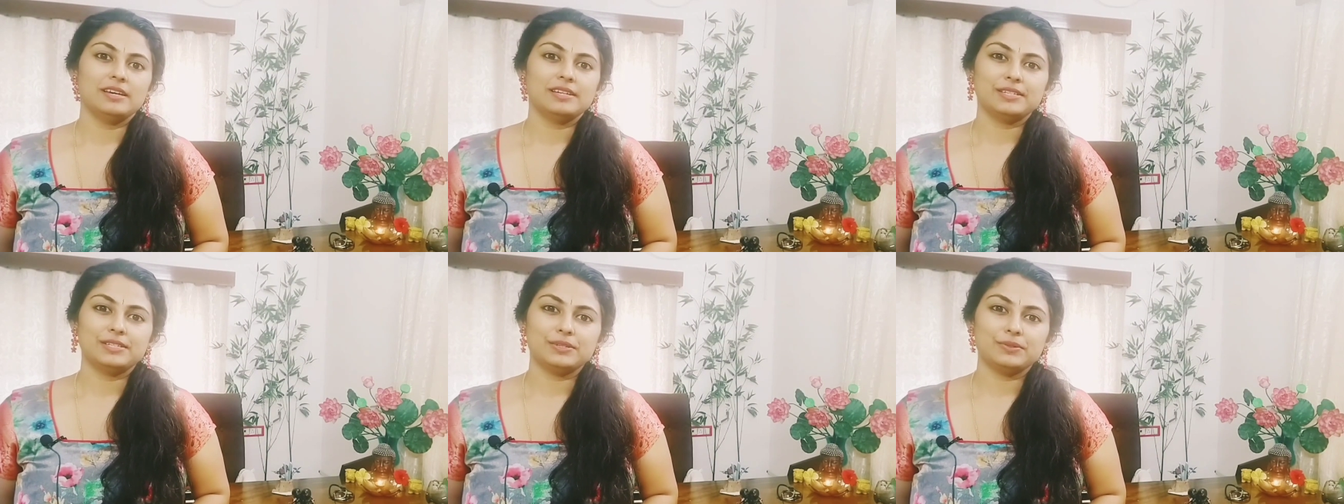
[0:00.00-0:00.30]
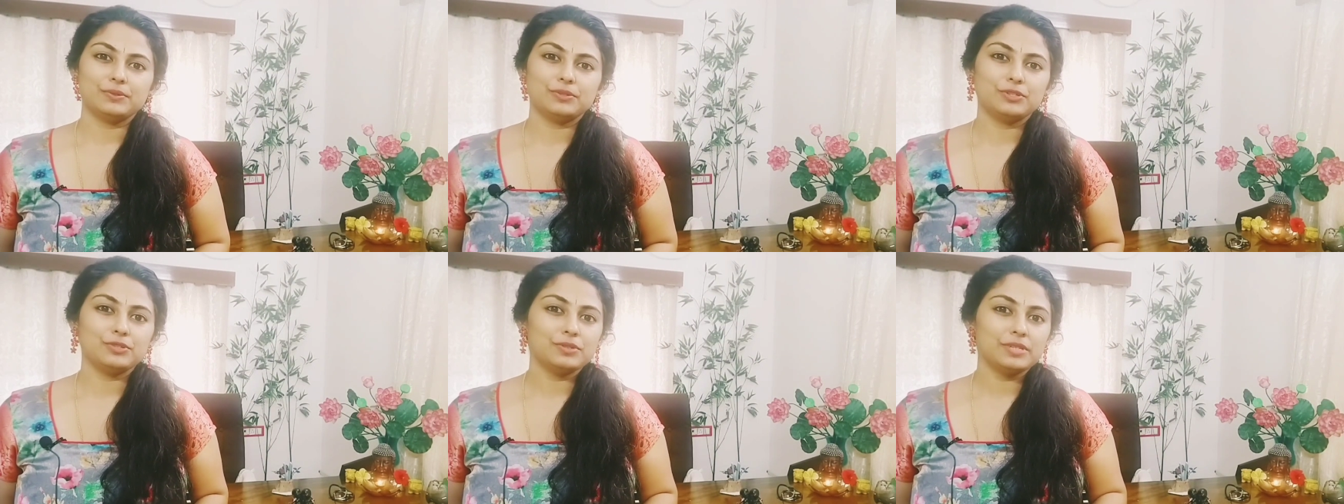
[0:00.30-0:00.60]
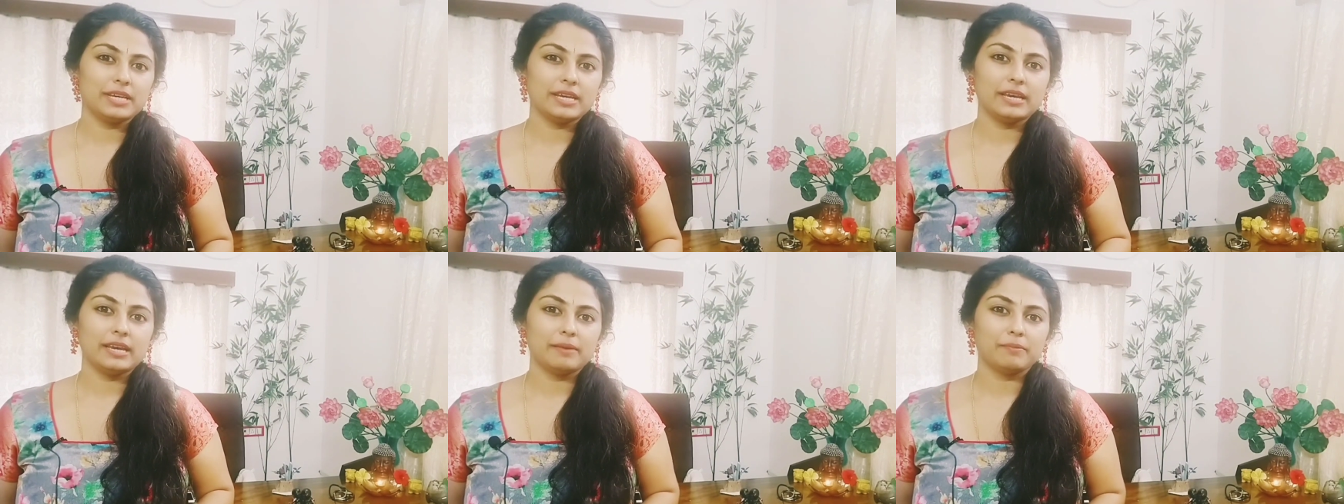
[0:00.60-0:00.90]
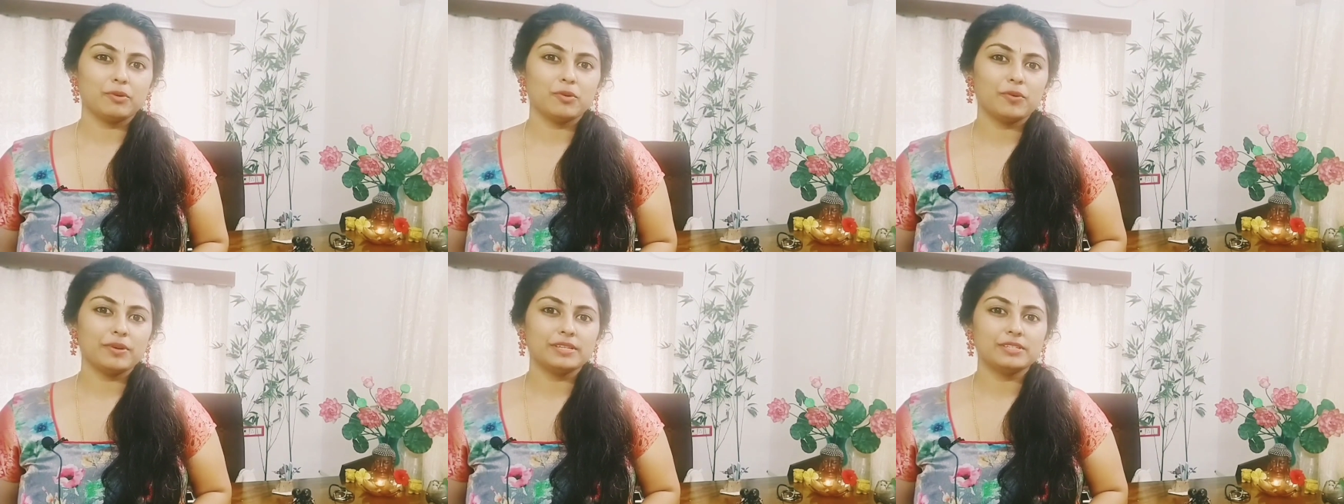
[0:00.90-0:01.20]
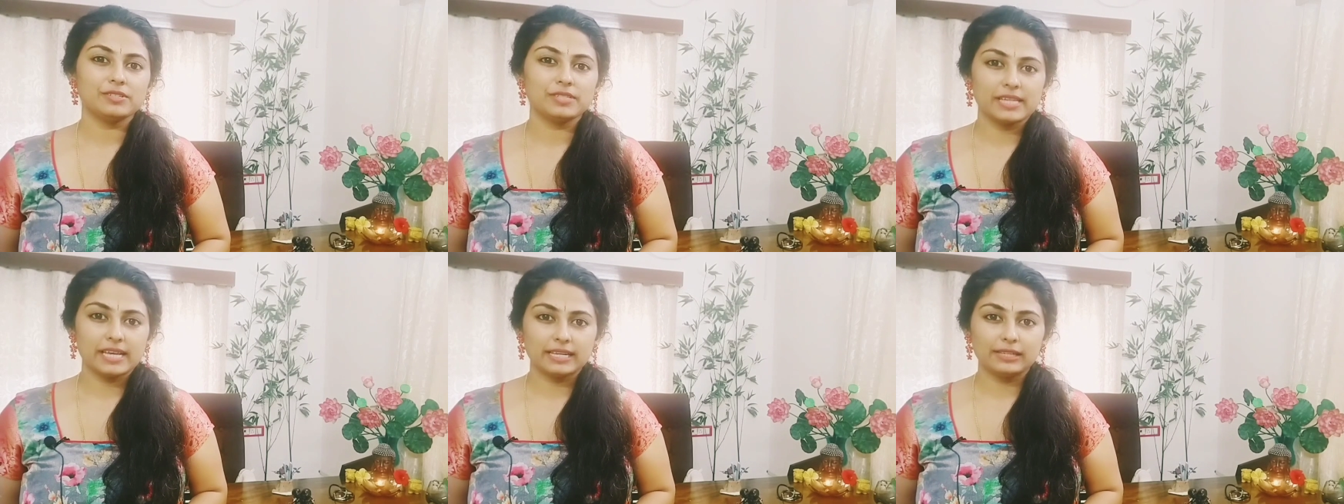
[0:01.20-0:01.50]
So today I'm going
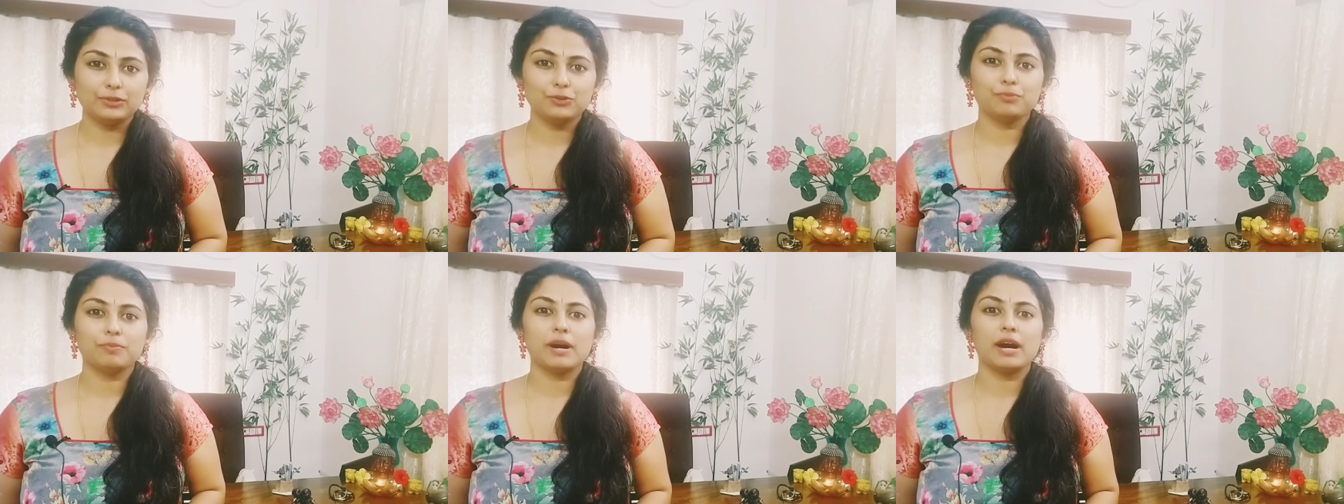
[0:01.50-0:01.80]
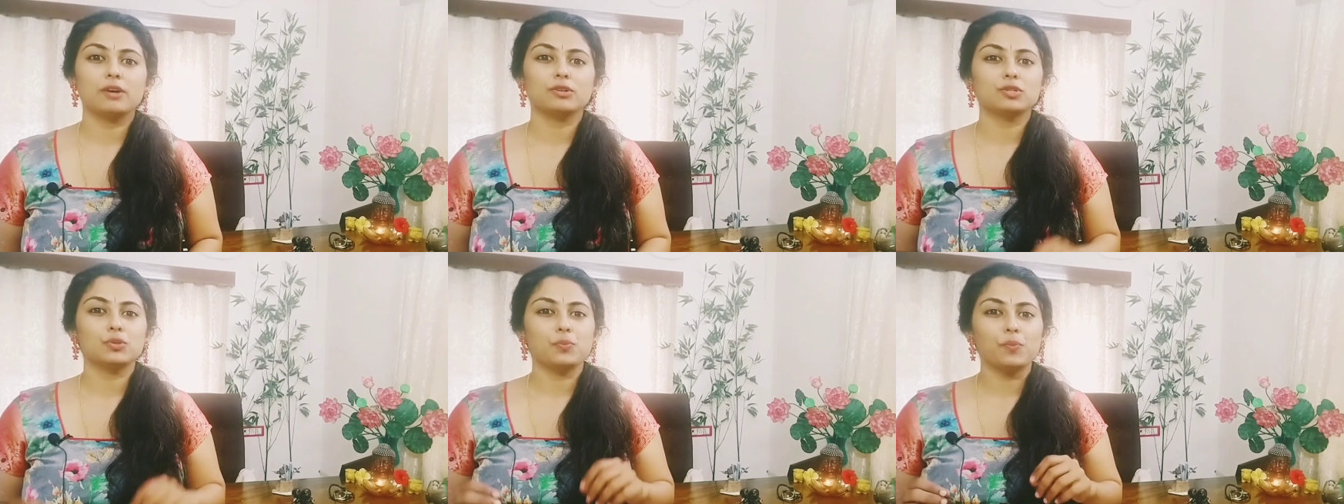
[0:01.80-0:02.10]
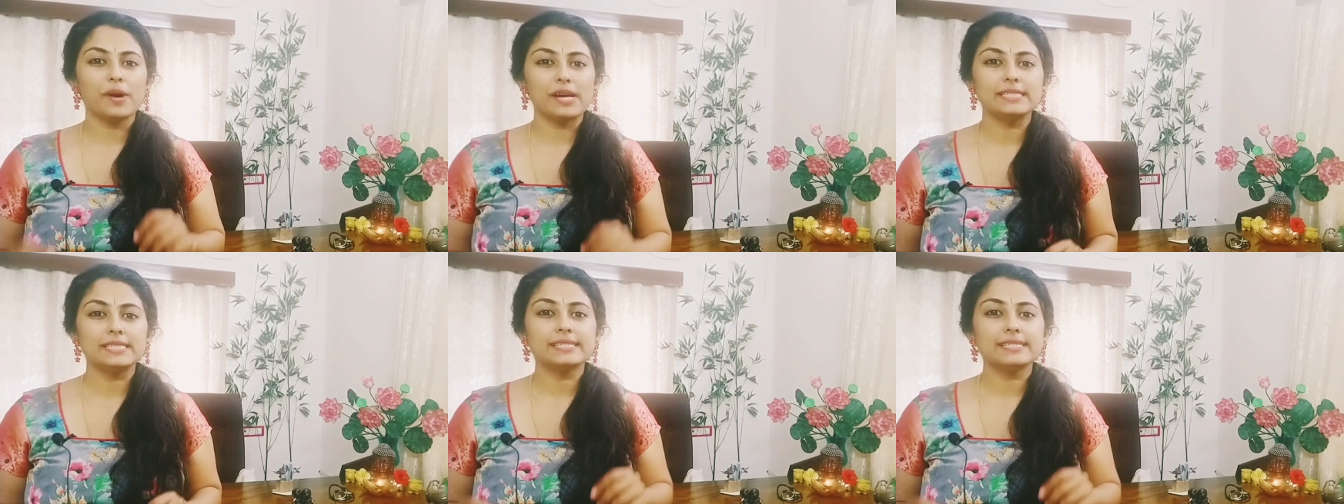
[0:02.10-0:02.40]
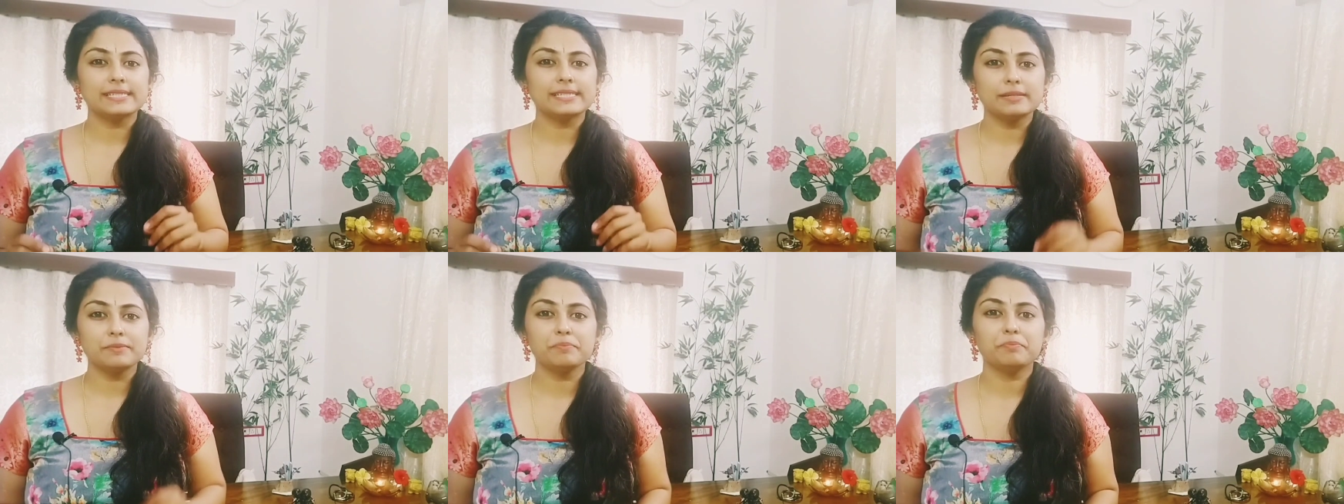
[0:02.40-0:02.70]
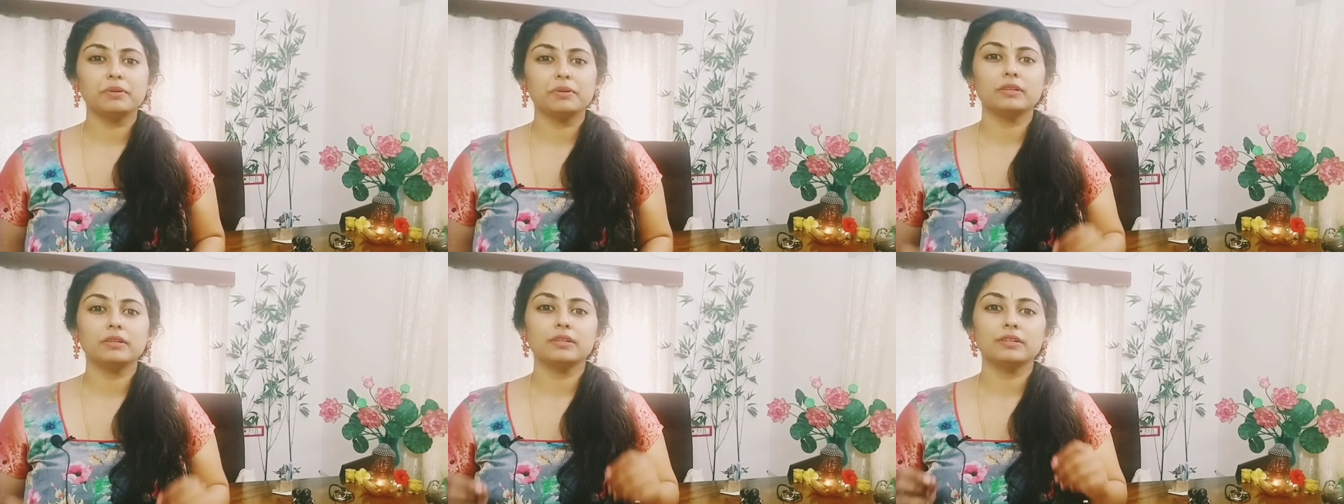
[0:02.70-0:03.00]
to tell you about one
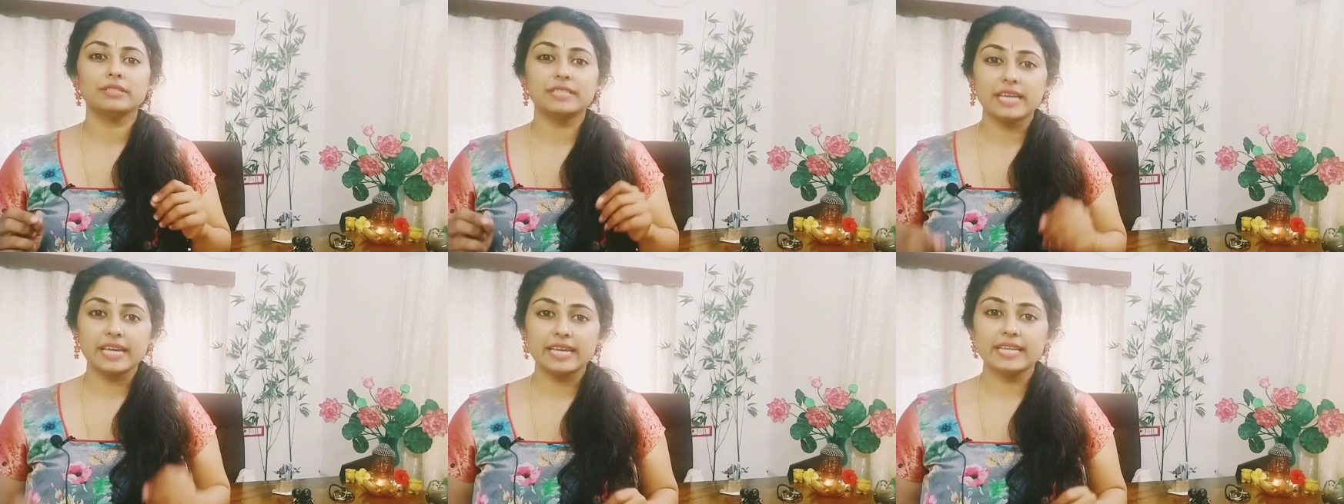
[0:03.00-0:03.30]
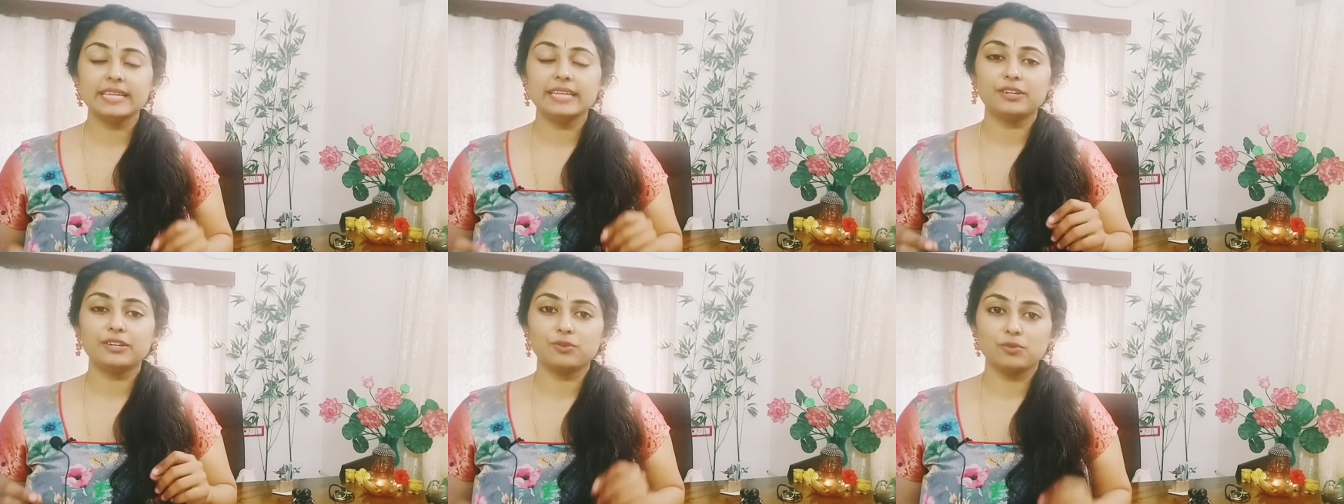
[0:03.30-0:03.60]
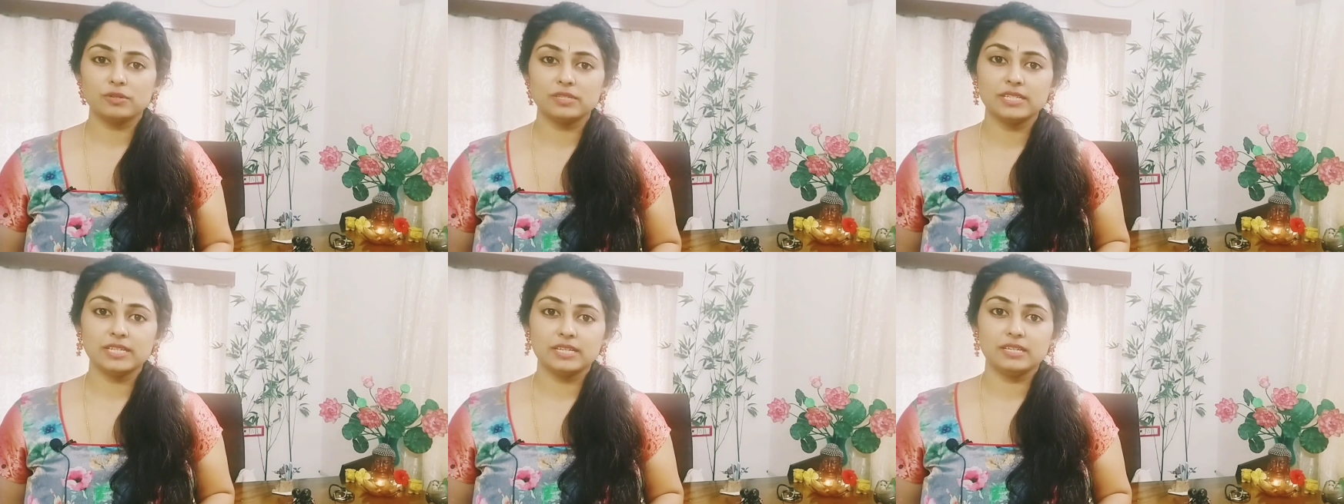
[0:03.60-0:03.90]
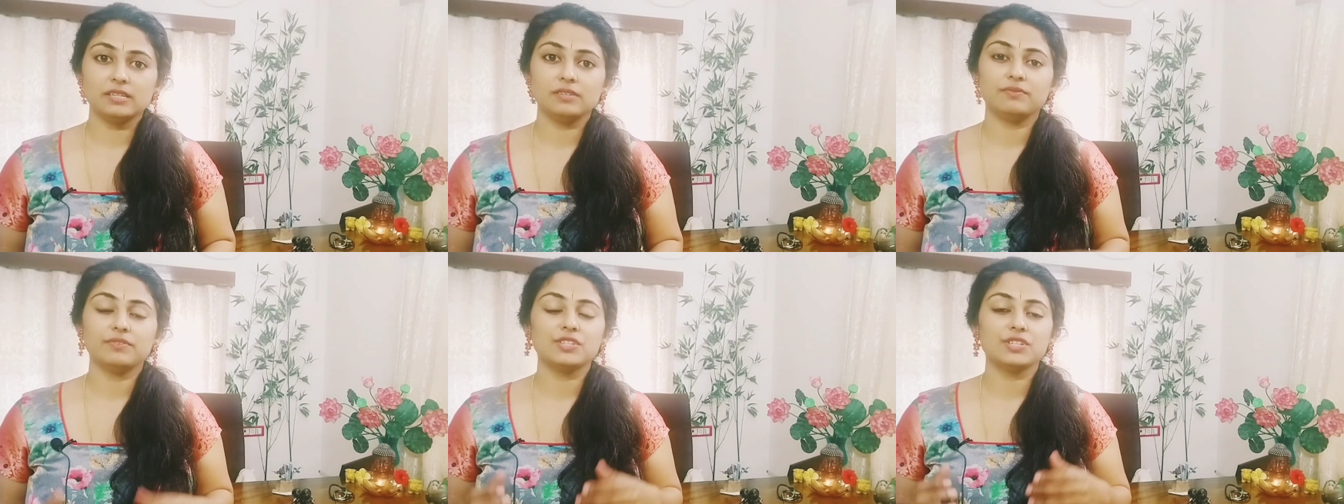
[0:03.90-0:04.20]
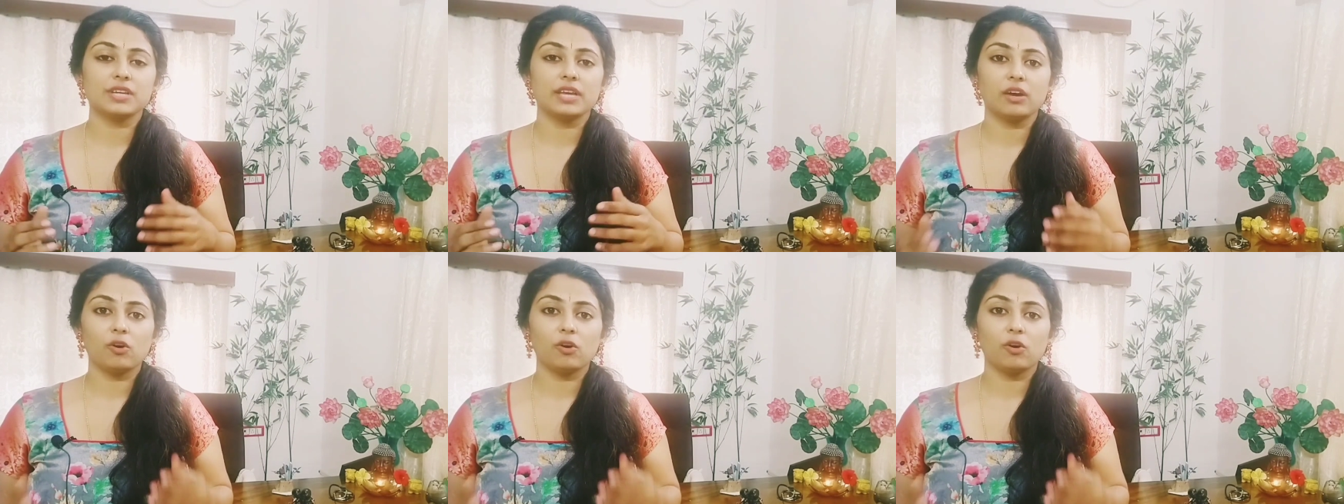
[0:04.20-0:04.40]
simple daily routine which